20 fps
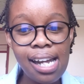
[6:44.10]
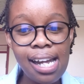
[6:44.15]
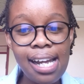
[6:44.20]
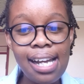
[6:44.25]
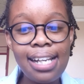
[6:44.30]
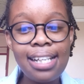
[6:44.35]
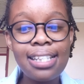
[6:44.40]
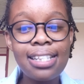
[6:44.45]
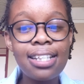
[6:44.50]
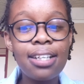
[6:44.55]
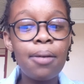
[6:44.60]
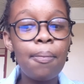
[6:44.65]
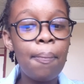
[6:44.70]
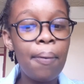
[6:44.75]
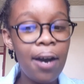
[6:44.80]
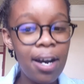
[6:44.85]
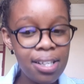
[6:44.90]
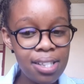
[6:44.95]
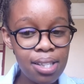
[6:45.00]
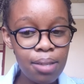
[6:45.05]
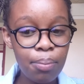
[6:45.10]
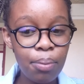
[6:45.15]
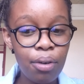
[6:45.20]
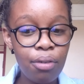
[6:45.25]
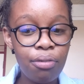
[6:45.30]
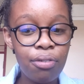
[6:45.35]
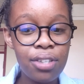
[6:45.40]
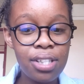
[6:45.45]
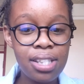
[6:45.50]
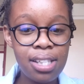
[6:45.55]
is it possible
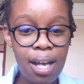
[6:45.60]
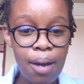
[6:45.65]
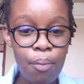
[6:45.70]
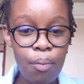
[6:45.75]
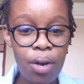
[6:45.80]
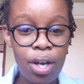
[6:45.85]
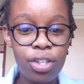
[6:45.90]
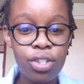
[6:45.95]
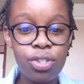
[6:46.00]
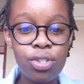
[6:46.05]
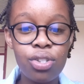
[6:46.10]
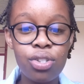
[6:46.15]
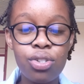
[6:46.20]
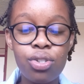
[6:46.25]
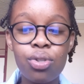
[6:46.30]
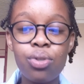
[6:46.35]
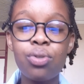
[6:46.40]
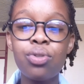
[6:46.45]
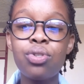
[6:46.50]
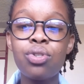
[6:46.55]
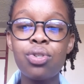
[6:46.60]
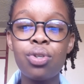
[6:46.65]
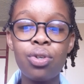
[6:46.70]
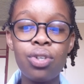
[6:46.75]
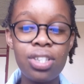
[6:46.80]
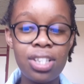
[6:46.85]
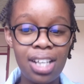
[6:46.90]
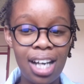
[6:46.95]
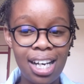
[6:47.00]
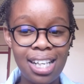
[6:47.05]
for someone to do
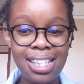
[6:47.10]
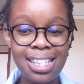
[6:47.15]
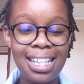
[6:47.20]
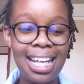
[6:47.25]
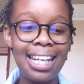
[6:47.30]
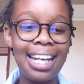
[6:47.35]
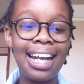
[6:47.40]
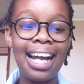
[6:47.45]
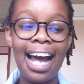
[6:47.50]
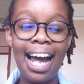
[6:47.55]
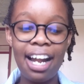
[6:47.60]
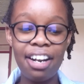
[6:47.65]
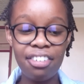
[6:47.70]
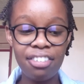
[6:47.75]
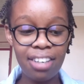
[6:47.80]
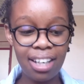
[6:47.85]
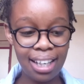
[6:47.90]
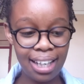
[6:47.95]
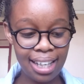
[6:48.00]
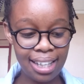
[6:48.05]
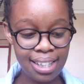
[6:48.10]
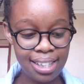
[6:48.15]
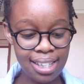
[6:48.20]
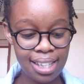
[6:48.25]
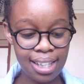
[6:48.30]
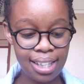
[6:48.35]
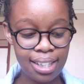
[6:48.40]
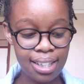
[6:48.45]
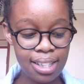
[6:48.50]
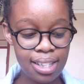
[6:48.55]
two tasks that are
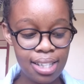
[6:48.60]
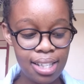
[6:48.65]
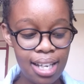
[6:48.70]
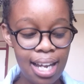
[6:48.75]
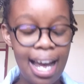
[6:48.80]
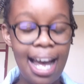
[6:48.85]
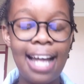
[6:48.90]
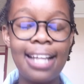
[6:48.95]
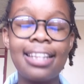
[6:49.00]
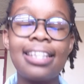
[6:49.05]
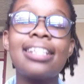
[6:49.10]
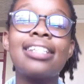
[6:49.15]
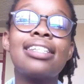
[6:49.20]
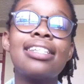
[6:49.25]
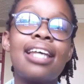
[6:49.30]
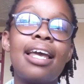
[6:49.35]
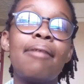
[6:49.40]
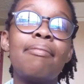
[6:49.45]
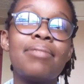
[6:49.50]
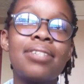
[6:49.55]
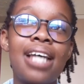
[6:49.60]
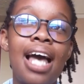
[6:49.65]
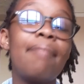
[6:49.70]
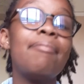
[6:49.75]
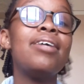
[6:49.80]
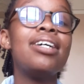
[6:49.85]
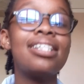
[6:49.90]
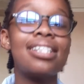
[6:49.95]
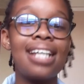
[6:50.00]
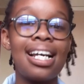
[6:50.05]
unrelated at the same
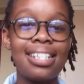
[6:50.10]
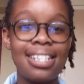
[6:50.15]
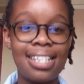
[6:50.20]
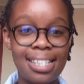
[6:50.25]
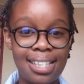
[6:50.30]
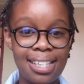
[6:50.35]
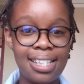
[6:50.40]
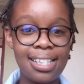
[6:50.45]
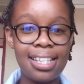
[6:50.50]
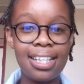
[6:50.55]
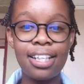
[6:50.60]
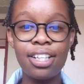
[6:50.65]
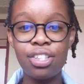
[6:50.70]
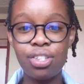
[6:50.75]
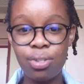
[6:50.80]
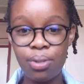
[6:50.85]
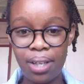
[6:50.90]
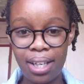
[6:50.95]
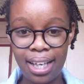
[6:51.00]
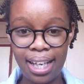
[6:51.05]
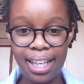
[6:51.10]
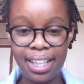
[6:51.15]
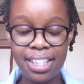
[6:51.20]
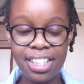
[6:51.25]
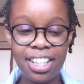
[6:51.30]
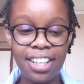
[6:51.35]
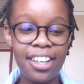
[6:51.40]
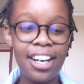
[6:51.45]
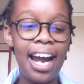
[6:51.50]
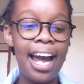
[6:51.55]
time, such as listening to a
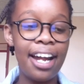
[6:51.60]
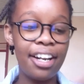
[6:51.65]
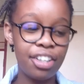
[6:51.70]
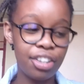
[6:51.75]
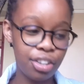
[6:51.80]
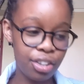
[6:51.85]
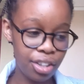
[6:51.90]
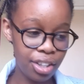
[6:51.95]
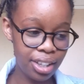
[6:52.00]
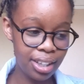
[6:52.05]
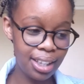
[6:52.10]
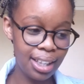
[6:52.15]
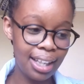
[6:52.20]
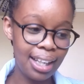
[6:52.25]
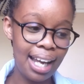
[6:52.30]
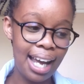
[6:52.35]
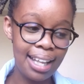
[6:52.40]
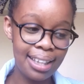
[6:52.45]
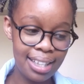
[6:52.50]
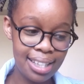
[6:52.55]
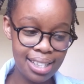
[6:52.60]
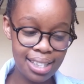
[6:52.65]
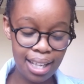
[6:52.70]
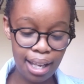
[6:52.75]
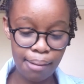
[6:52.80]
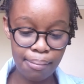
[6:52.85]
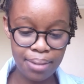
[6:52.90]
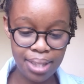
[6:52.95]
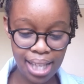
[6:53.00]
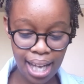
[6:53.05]
lecture and cooking at the
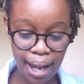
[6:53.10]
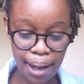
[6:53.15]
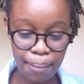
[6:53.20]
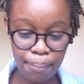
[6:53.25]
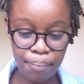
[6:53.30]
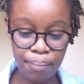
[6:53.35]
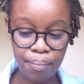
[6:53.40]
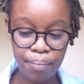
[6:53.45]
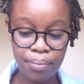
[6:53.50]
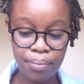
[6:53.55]
same time?